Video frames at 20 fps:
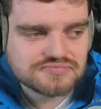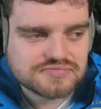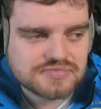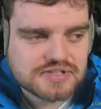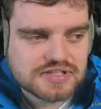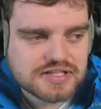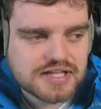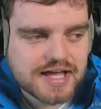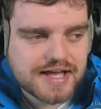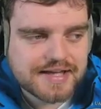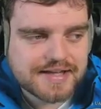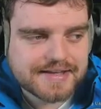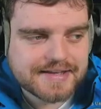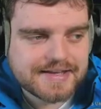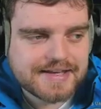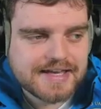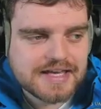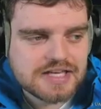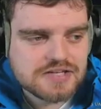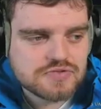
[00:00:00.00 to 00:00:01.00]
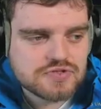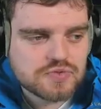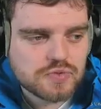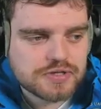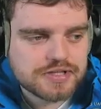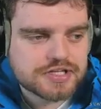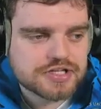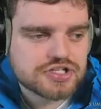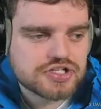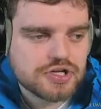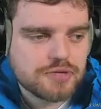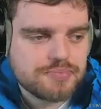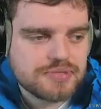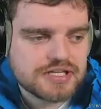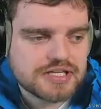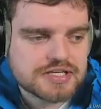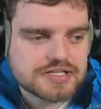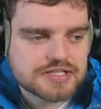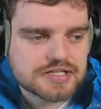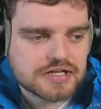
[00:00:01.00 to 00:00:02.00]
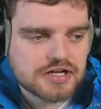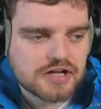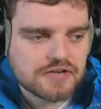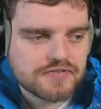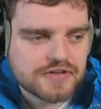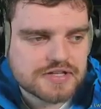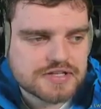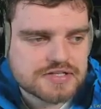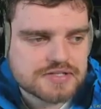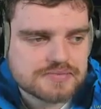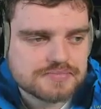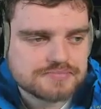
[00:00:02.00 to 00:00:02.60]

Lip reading: Like, he's one that should be decent on offense.